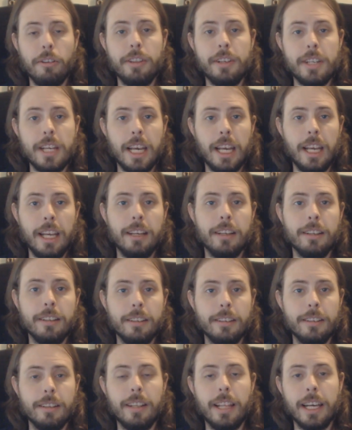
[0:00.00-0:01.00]
of the day,
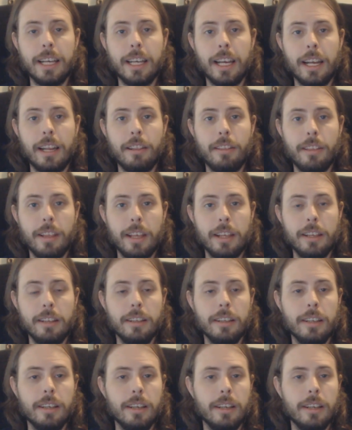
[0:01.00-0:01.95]
that kind of thing.